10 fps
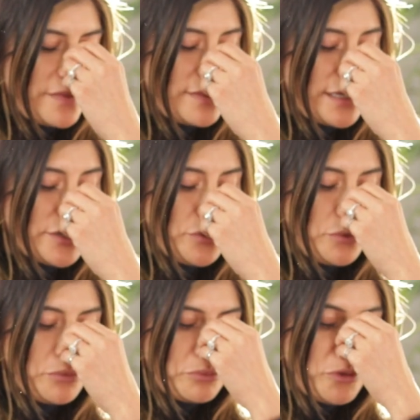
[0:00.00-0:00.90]
that
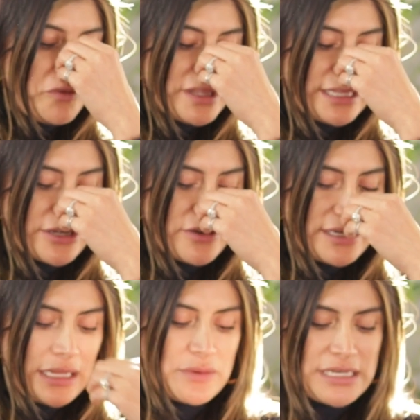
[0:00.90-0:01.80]
new movie theater
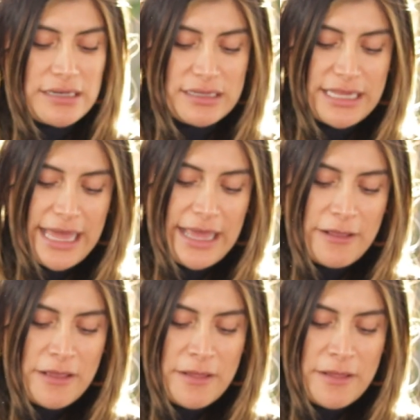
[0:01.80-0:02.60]
in downtown LA.